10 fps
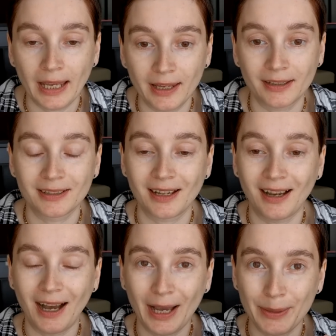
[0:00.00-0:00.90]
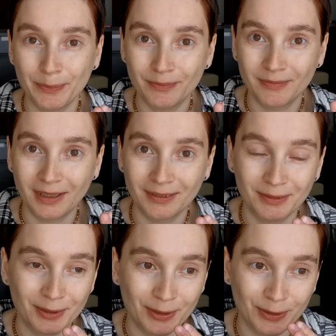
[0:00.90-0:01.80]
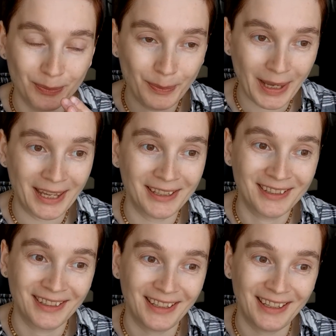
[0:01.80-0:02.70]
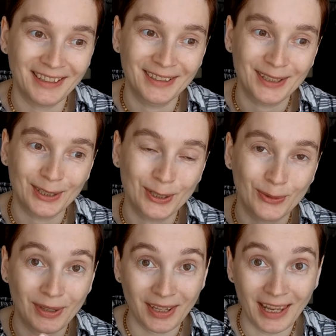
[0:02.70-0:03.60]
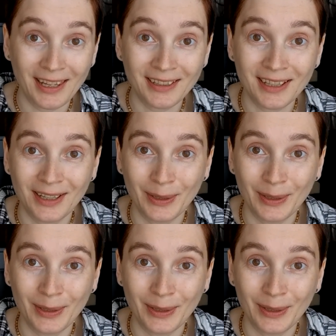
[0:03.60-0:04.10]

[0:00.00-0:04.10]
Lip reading: And I made it to the gate,